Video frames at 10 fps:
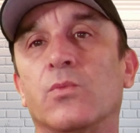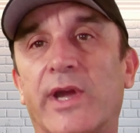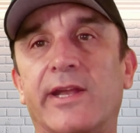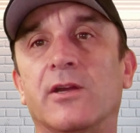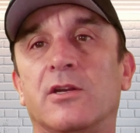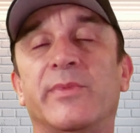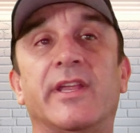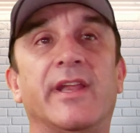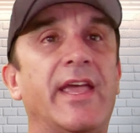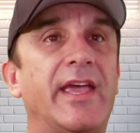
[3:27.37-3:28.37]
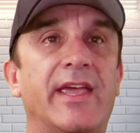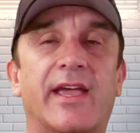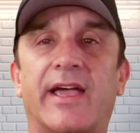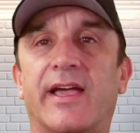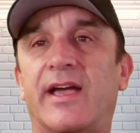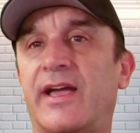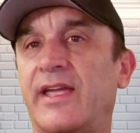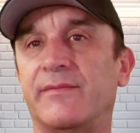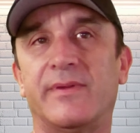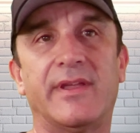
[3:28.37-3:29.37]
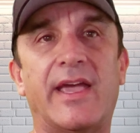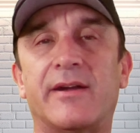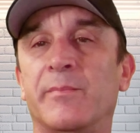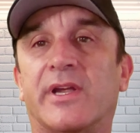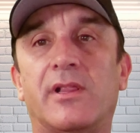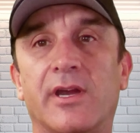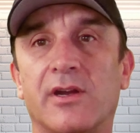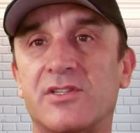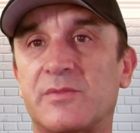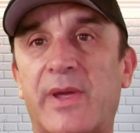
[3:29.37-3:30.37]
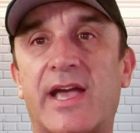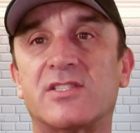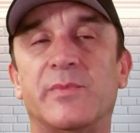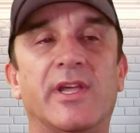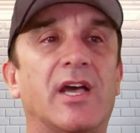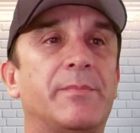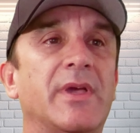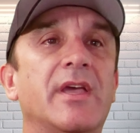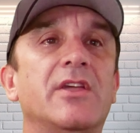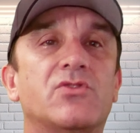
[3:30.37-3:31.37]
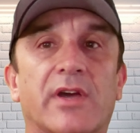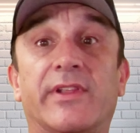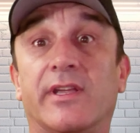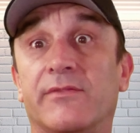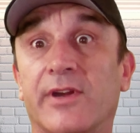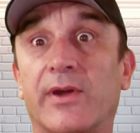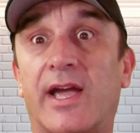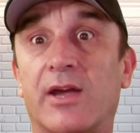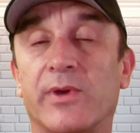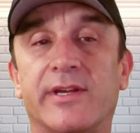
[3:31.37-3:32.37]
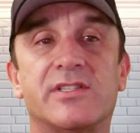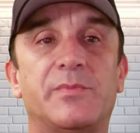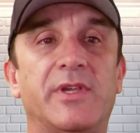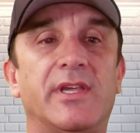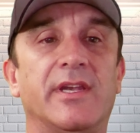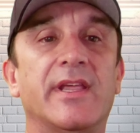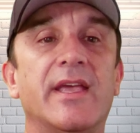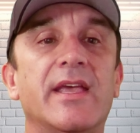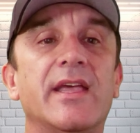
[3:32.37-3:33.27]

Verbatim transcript: radioed him in, hey, I, I had a McLaren just pass me up, traveling at a very high rate of speed.